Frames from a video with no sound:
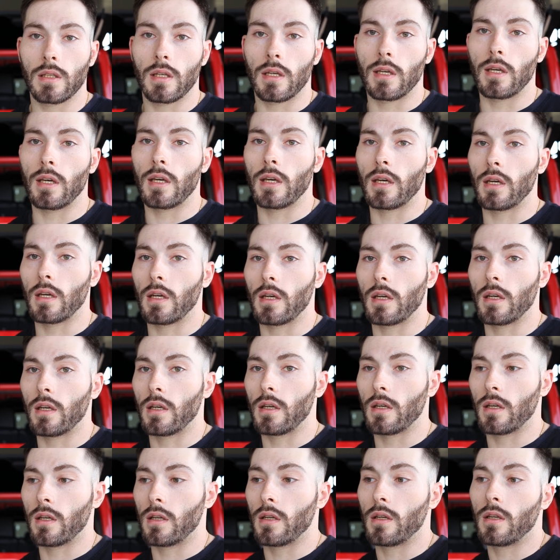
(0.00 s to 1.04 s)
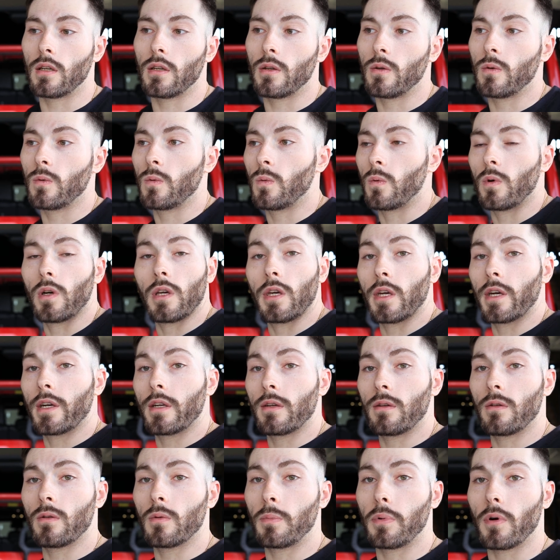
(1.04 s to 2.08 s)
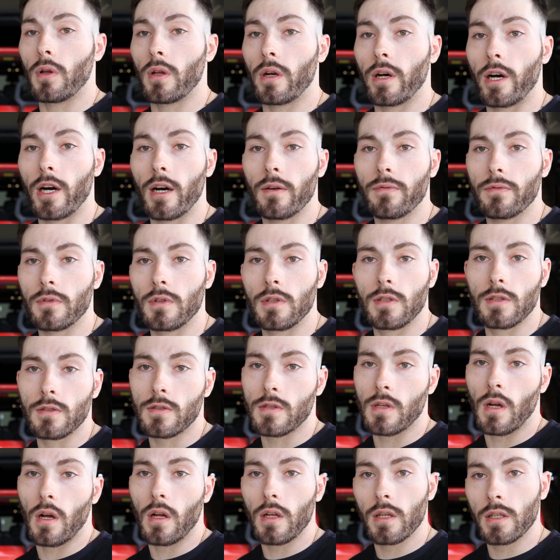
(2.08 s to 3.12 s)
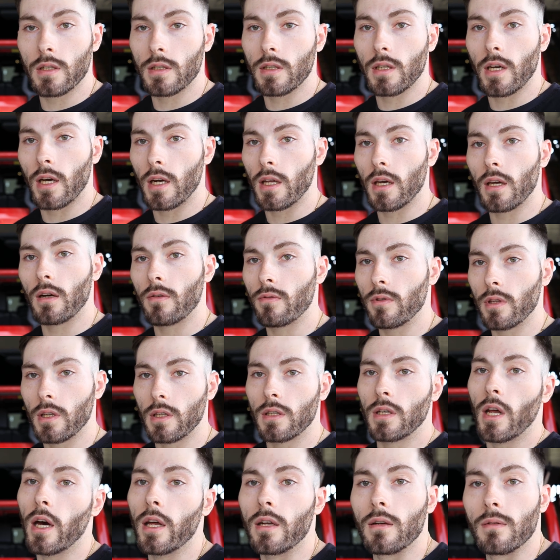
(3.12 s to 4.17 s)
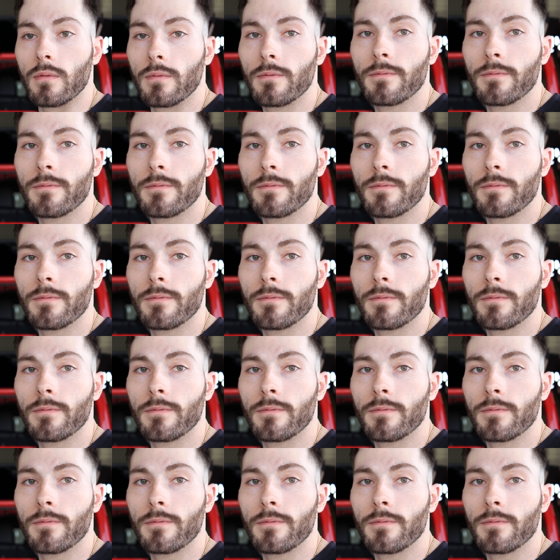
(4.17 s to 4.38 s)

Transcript: and what you got to do to pull it off and install it and kind of get everything done.